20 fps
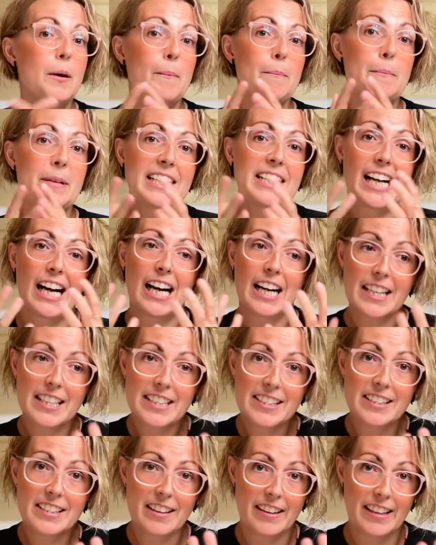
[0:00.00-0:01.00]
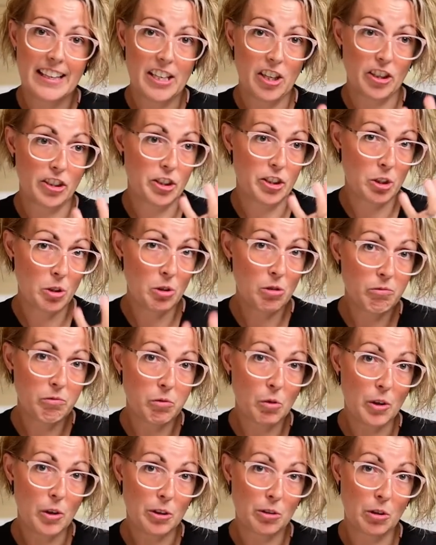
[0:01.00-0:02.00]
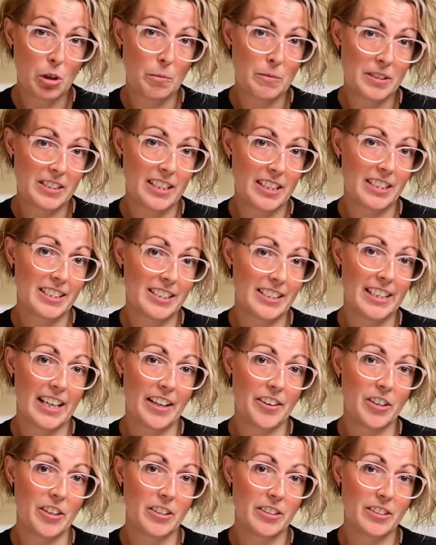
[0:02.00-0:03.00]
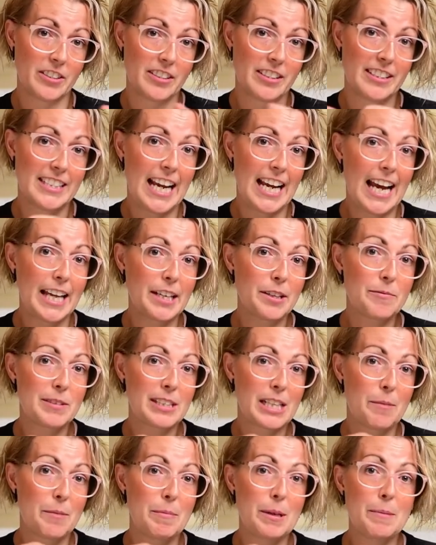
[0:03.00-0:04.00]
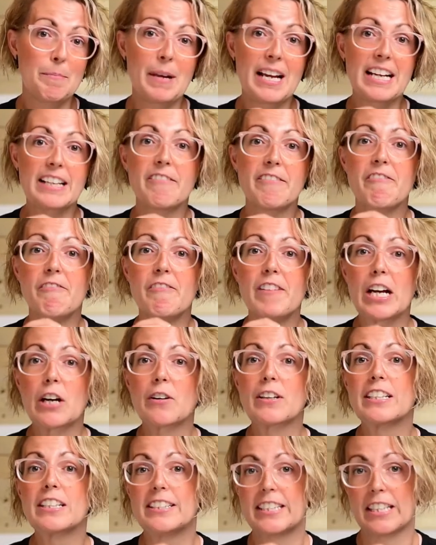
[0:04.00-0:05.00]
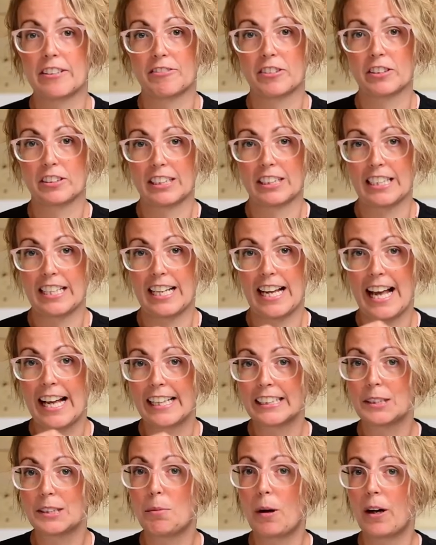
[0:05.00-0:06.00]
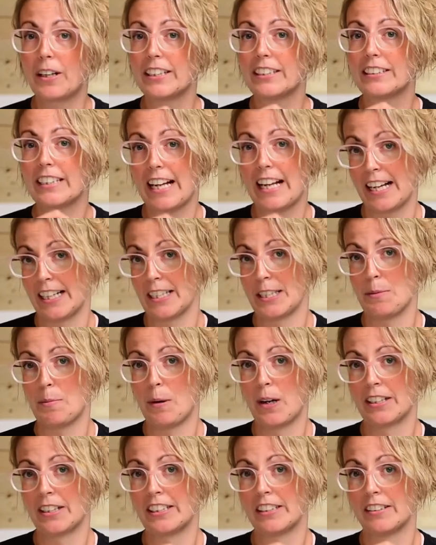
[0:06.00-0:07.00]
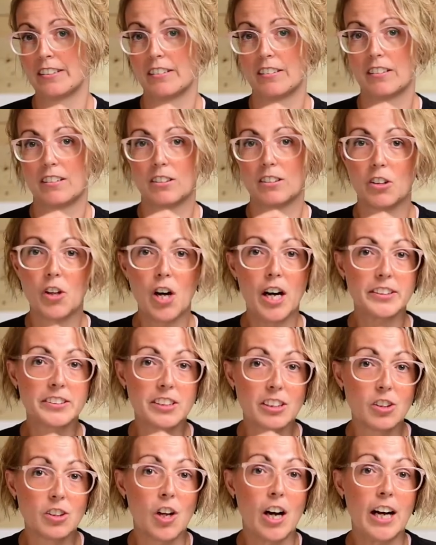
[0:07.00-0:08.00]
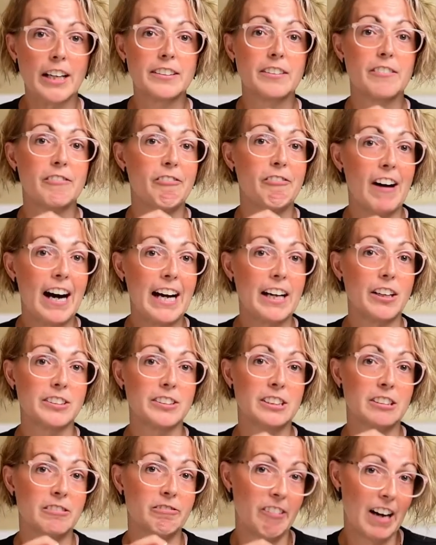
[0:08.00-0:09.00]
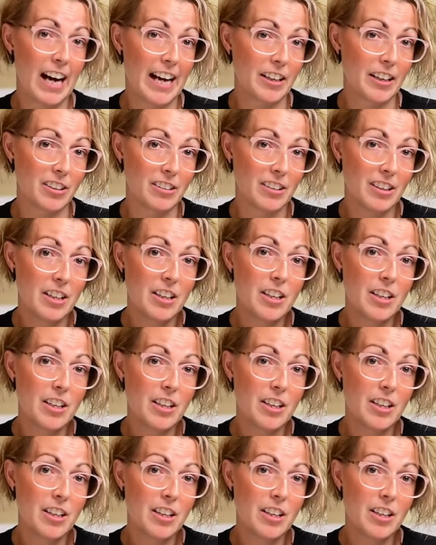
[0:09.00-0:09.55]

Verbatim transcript: Because they are two fluorochromes stuck together, tandems can be made very differently, antibody to antibody, lot to lot, vial to vial.